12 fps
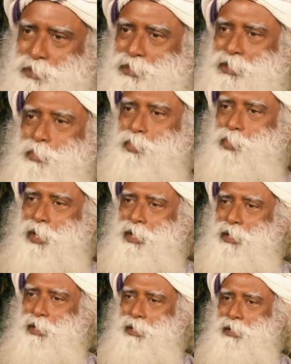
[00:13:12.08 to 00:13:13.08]
in some
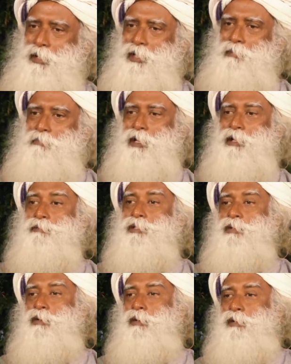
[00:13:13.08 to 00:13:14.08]
way, it becomes
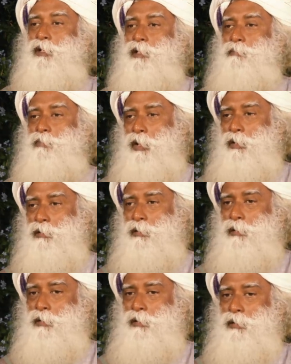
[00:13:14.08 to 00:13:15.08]
a concrete block.
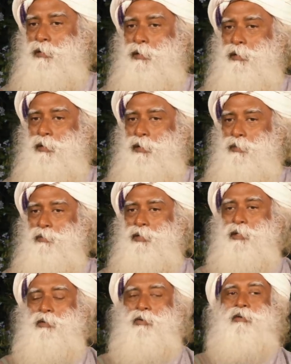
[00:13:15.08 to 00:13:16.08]

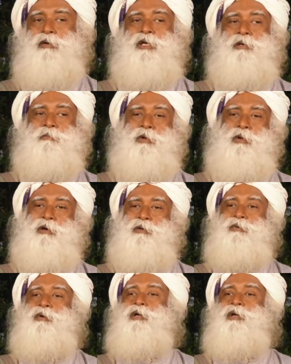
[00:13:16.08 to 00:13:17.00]
With a concrete block, you